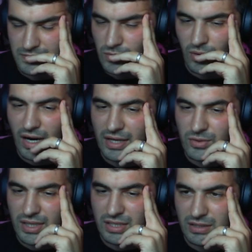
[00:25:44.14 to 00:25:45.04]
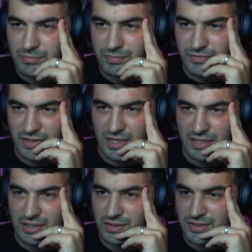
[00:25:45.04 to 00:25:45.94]
Why do I keep
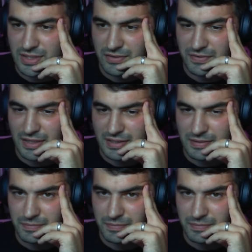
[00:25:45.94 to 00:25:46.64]
forgetting to use the effect?